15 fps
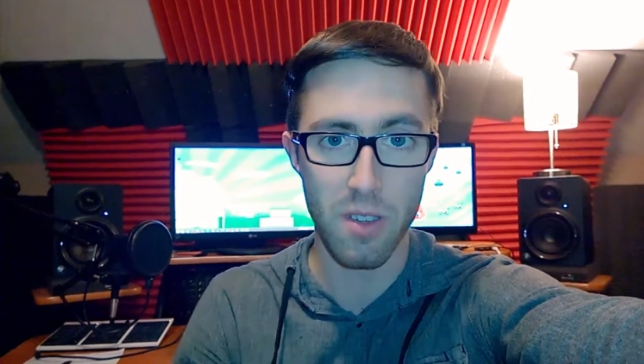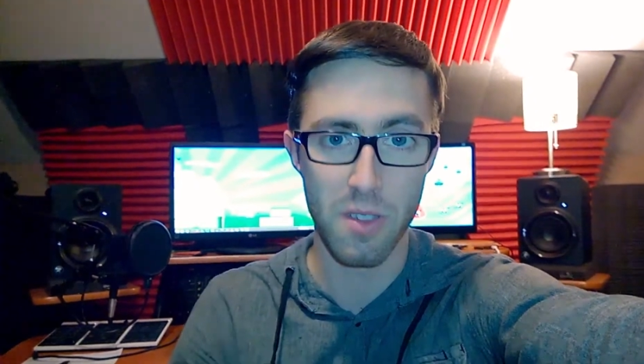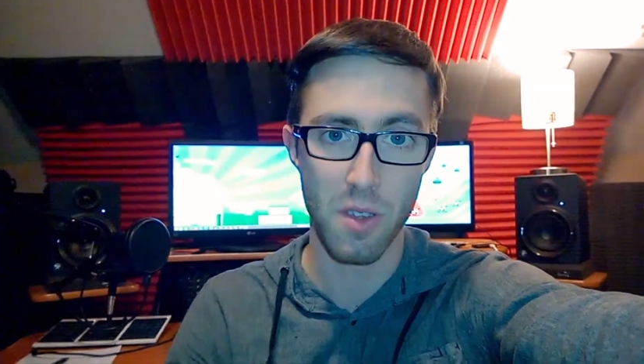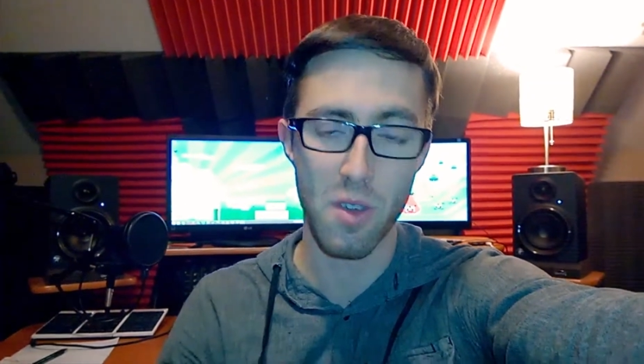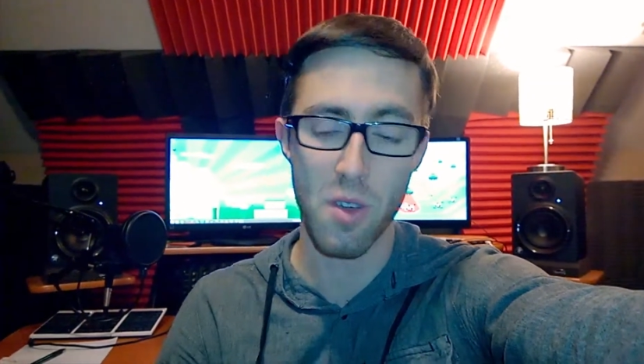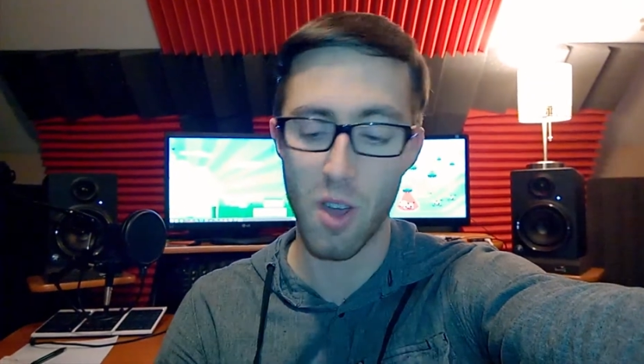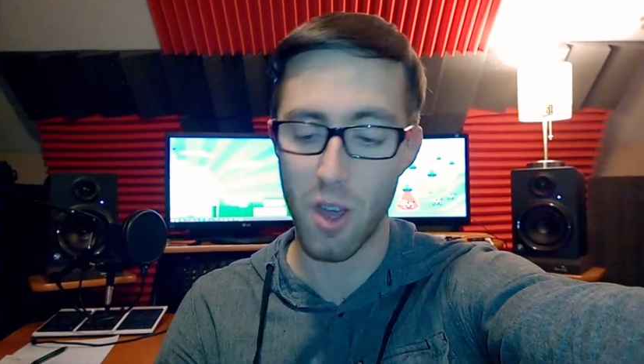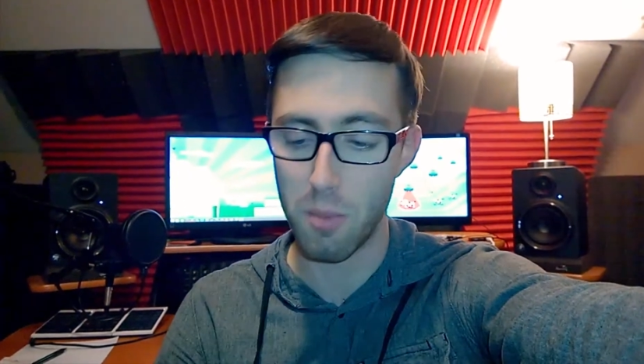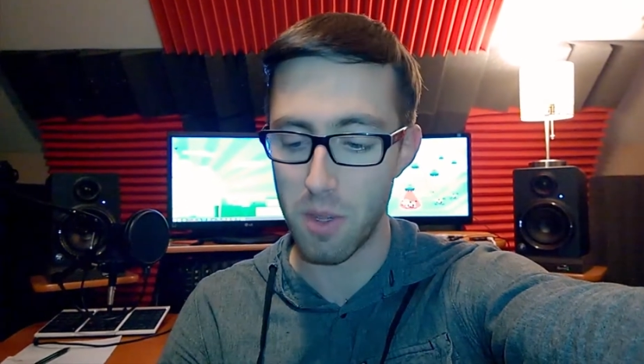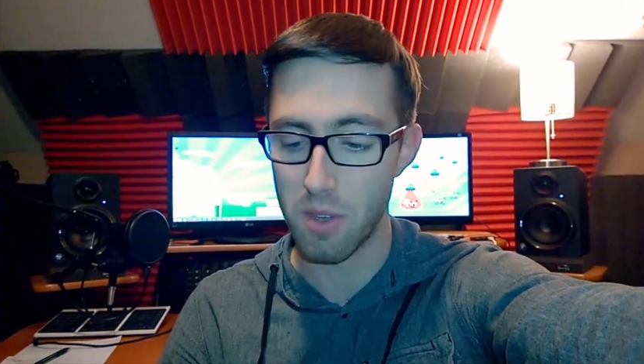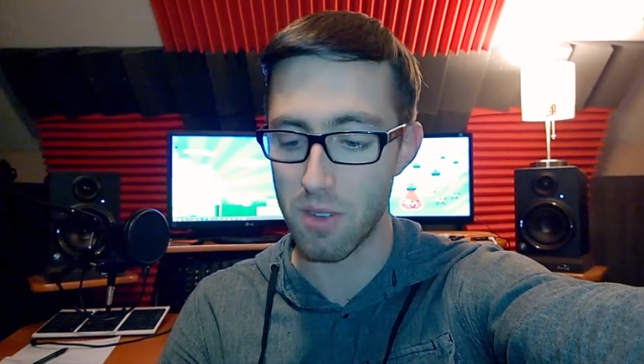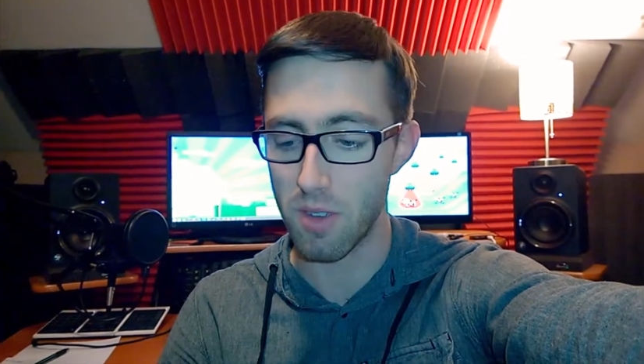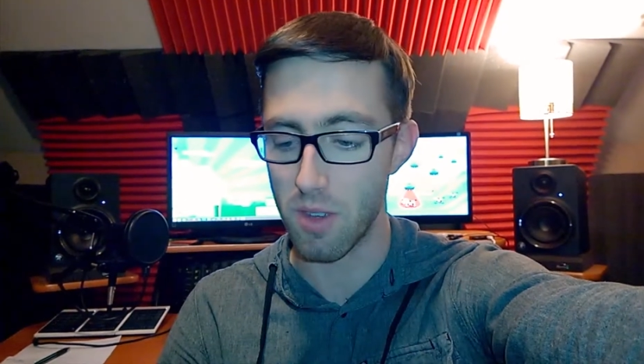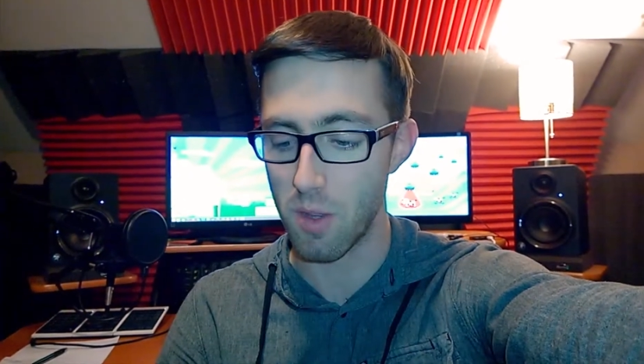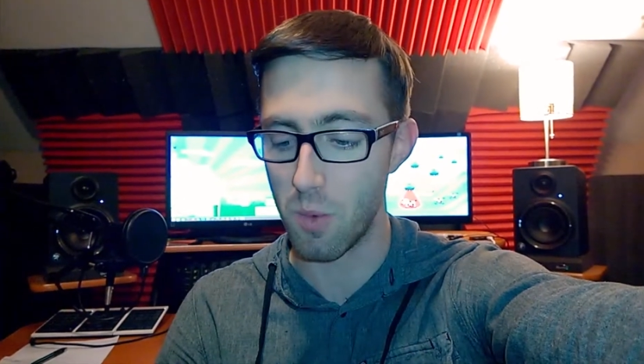in the
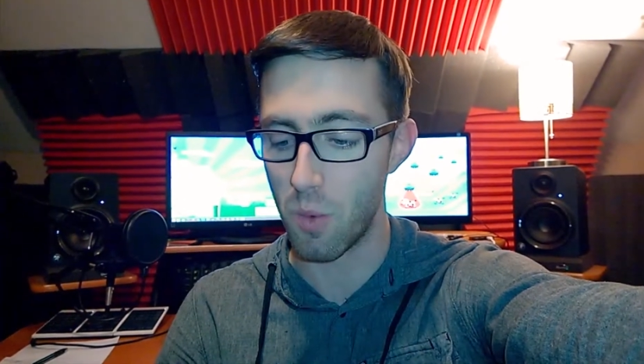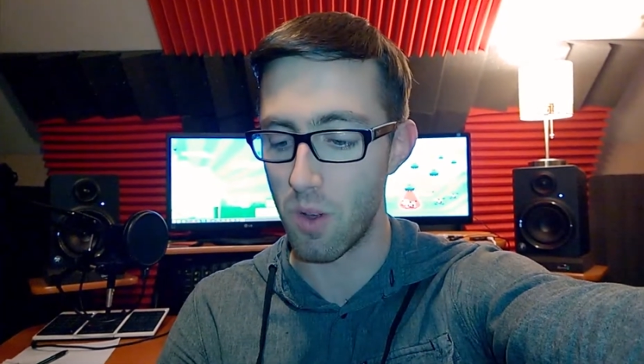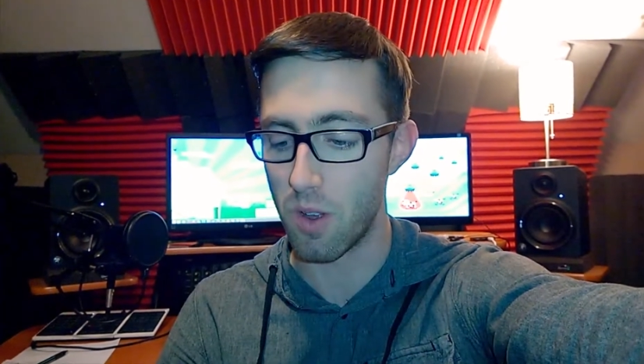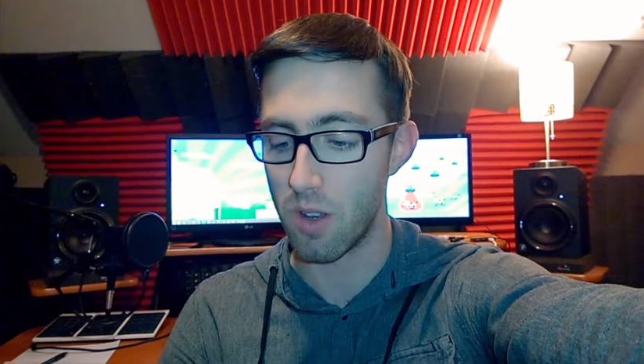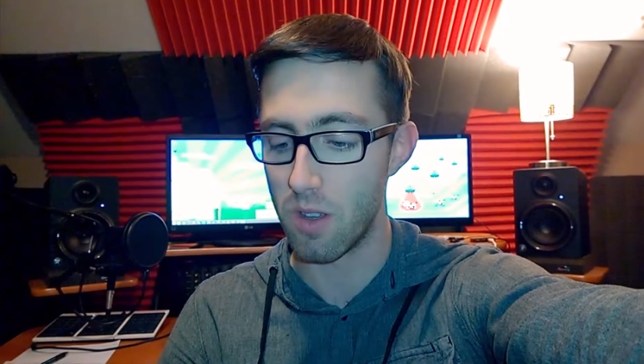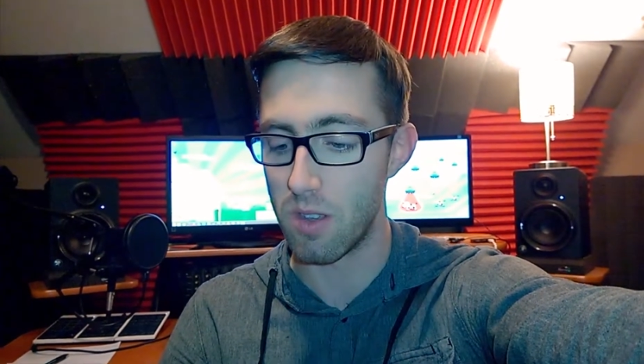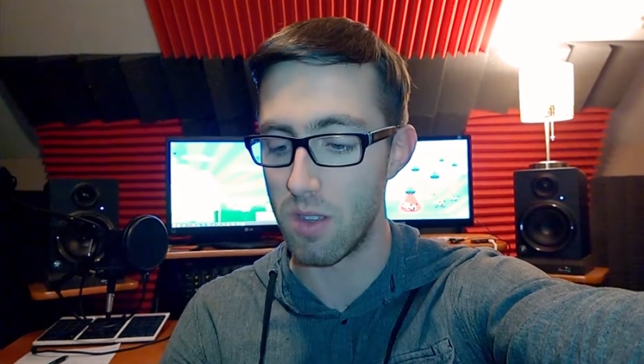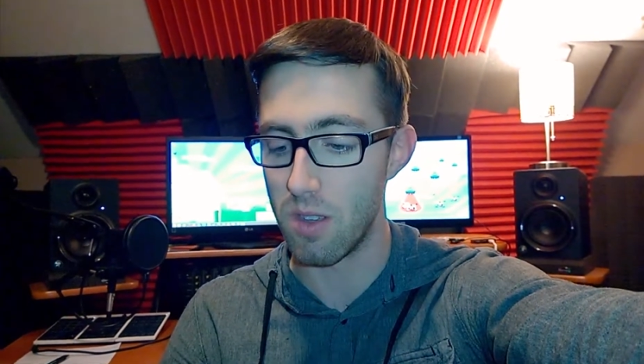comments that you wanted